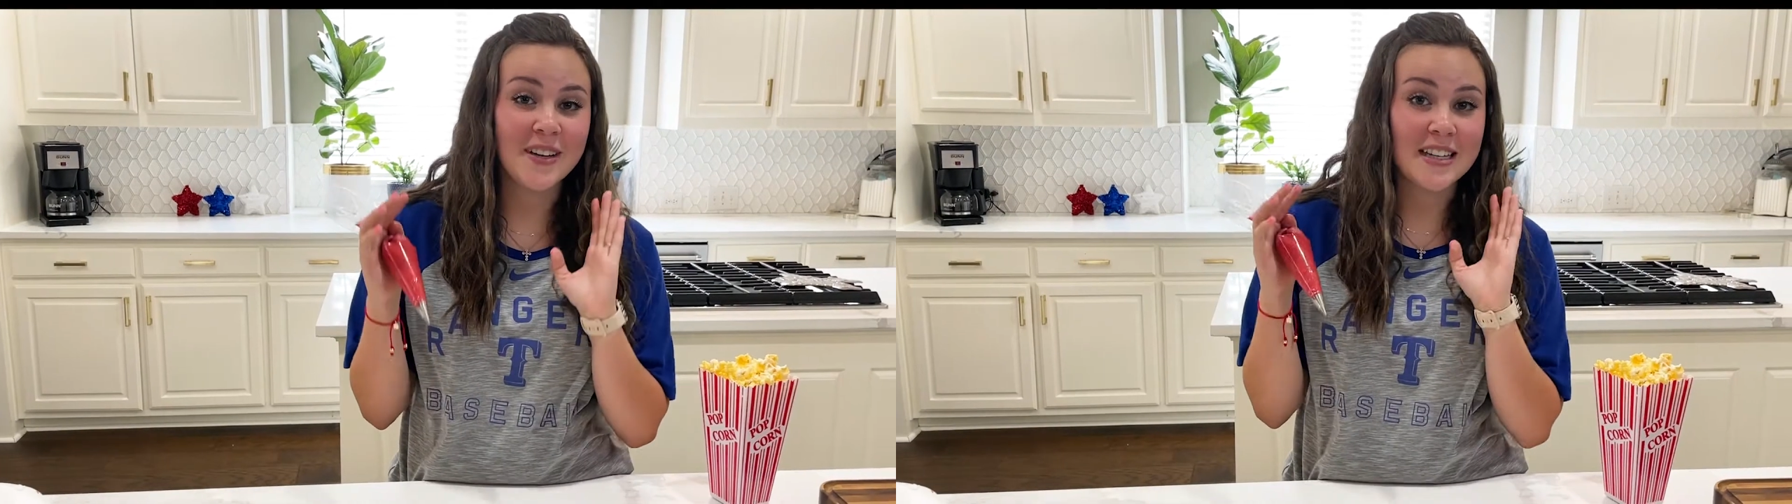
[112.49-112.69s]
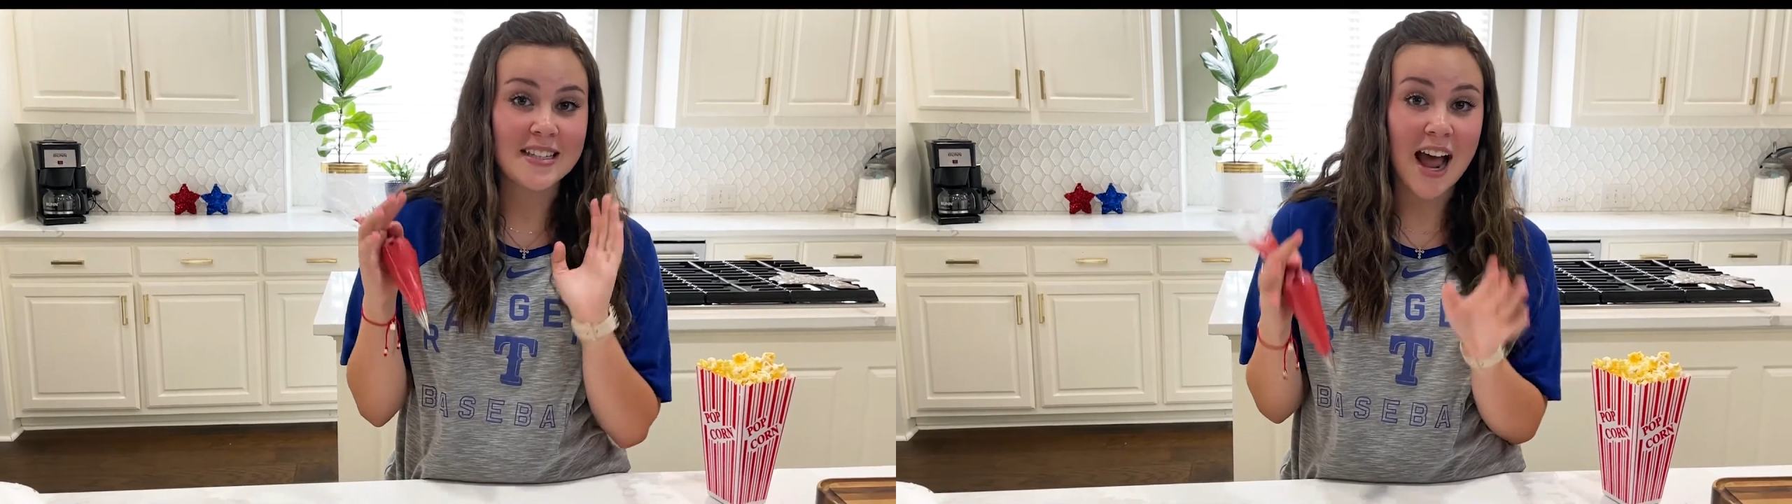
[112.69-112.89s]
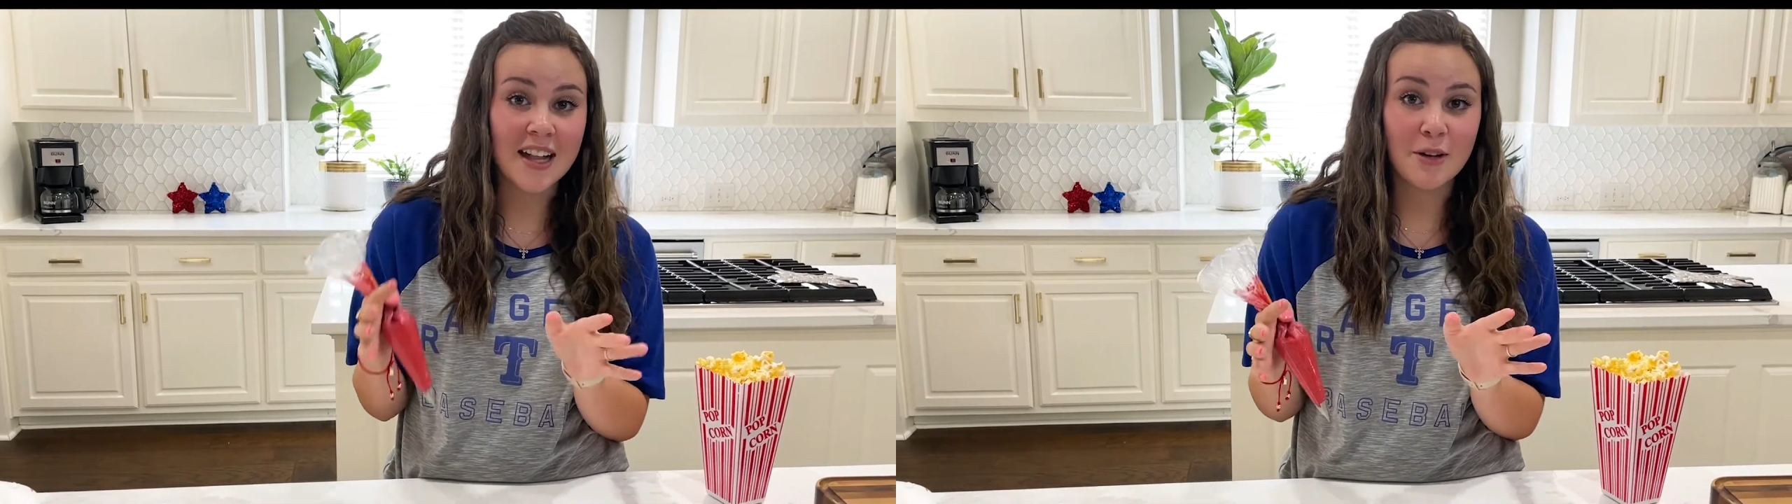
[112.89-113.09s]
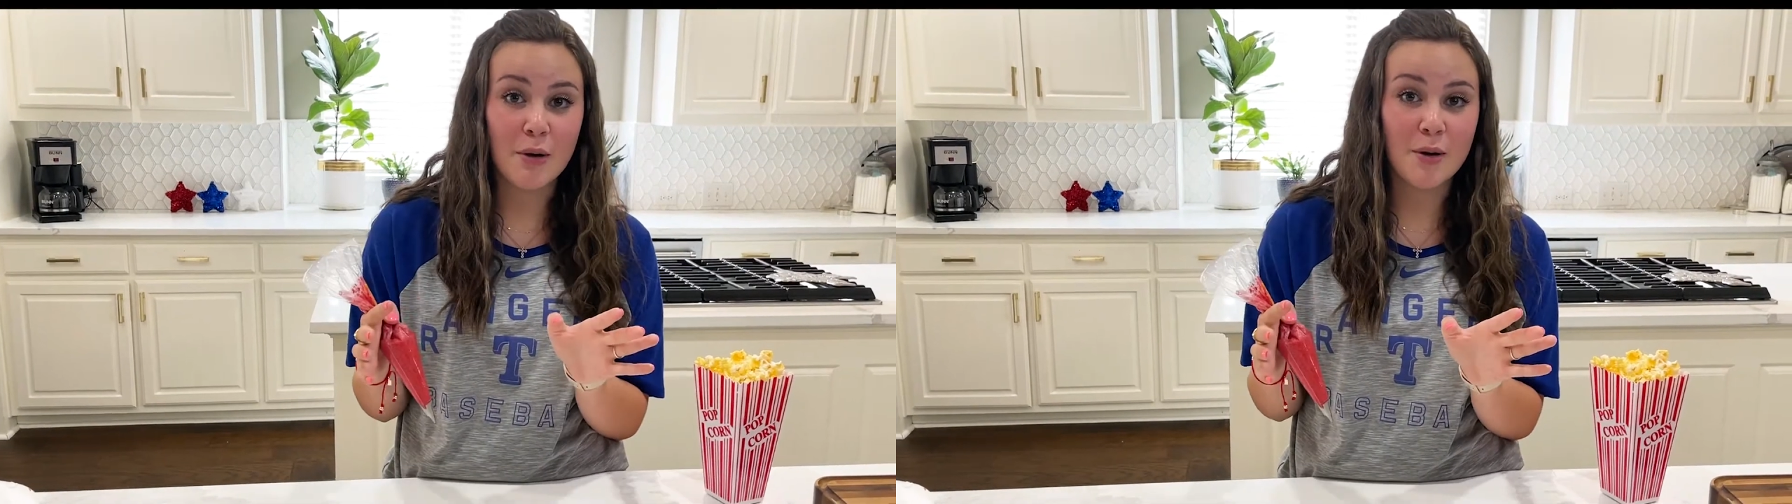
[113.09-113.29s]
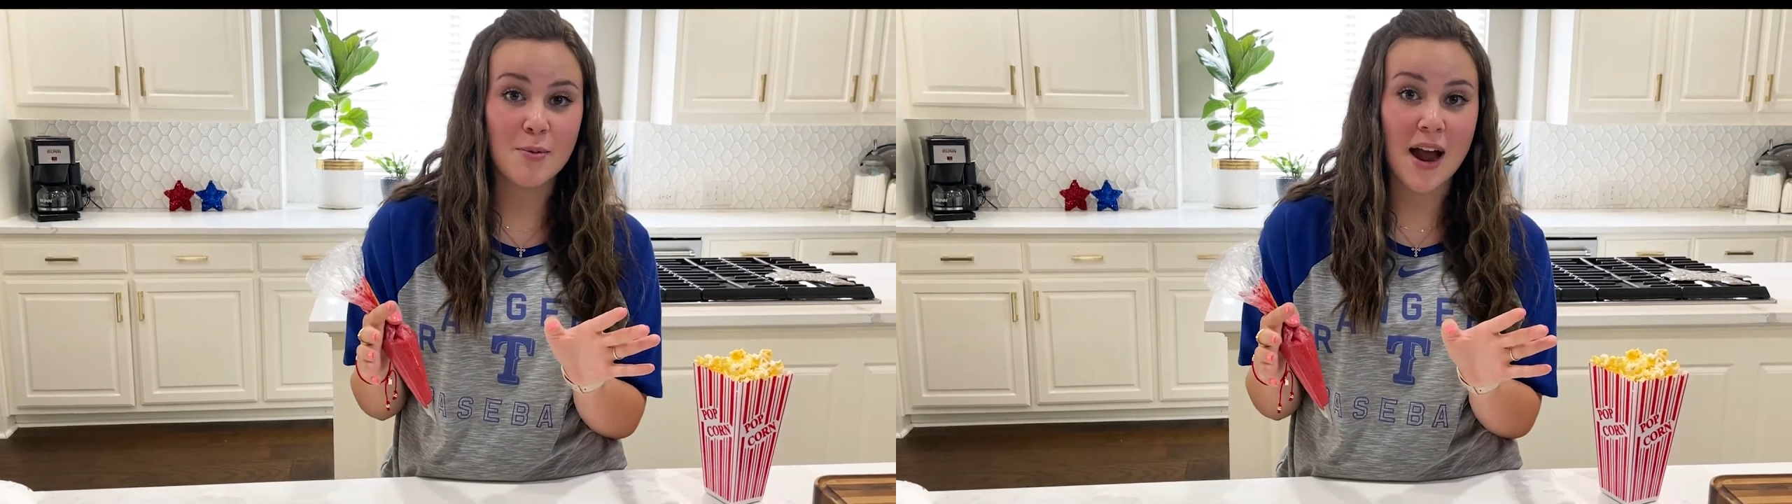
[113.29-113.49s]
exactly what
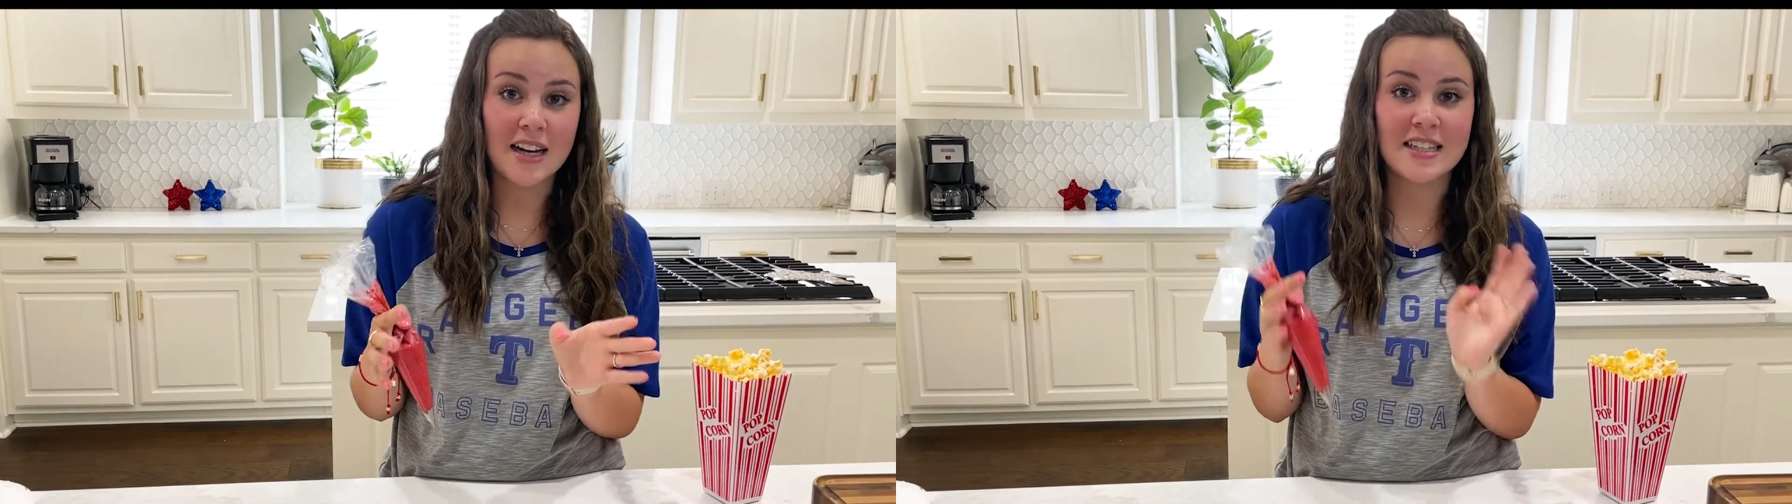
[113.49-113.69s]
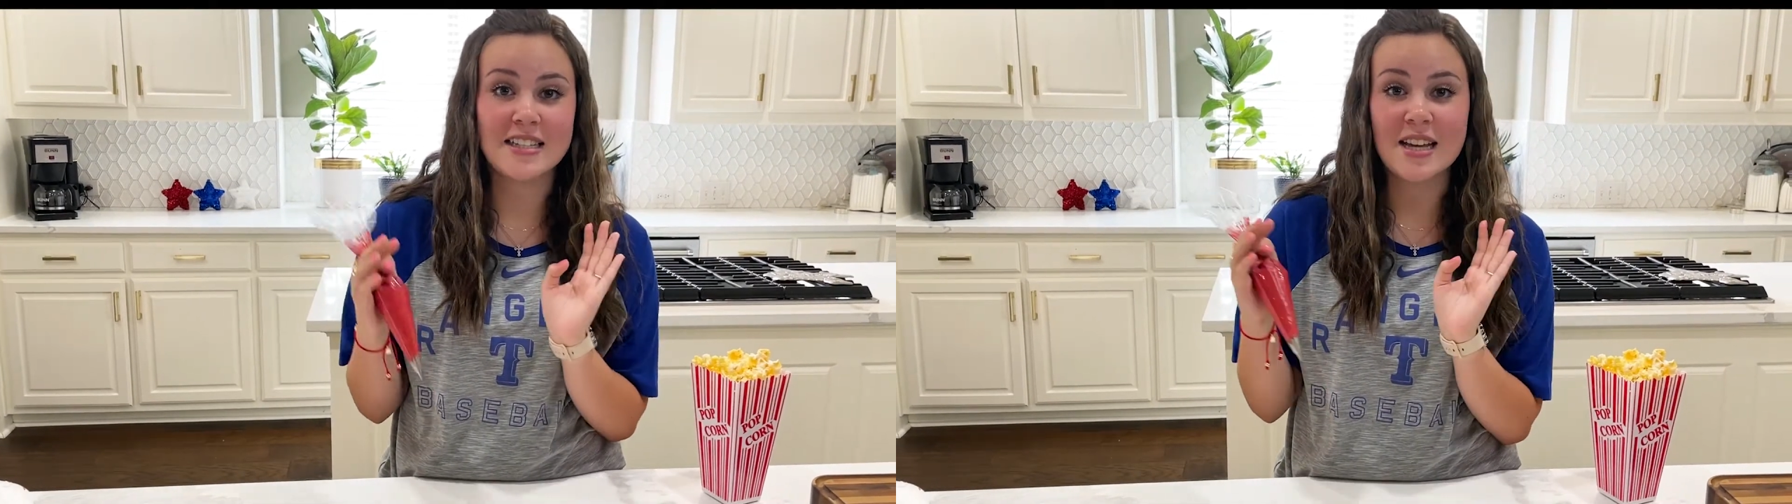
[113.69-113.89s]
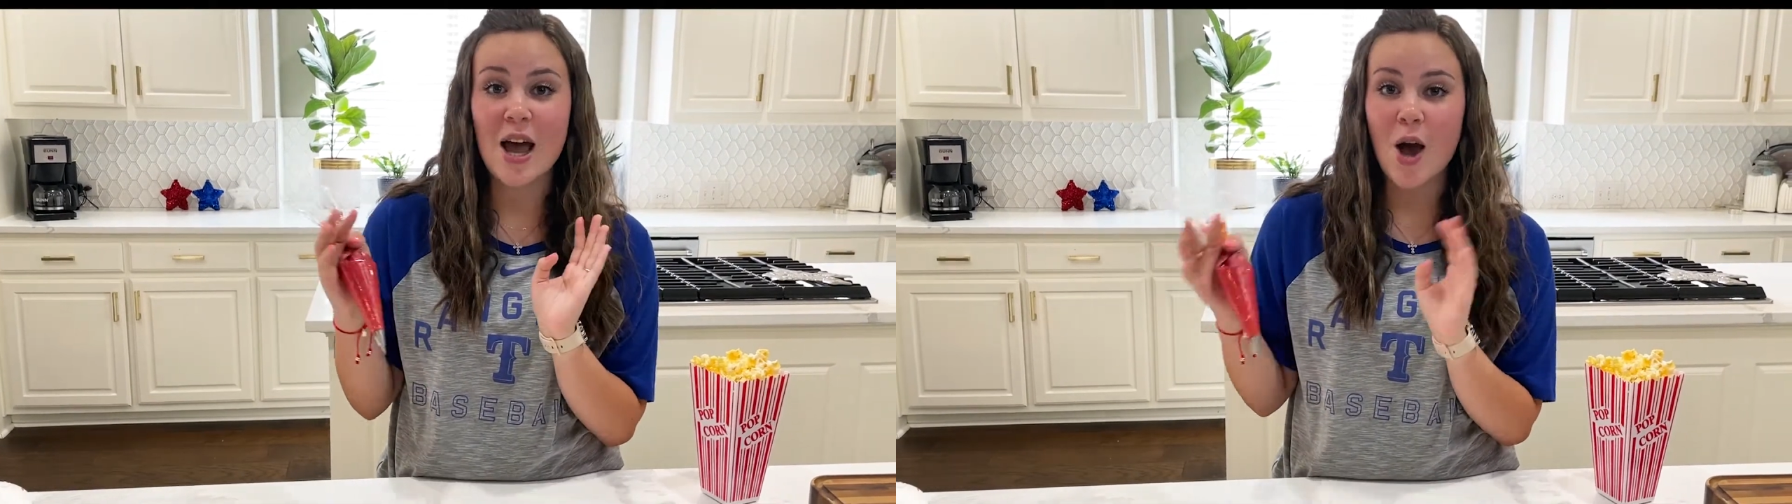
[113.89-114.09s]
we practiced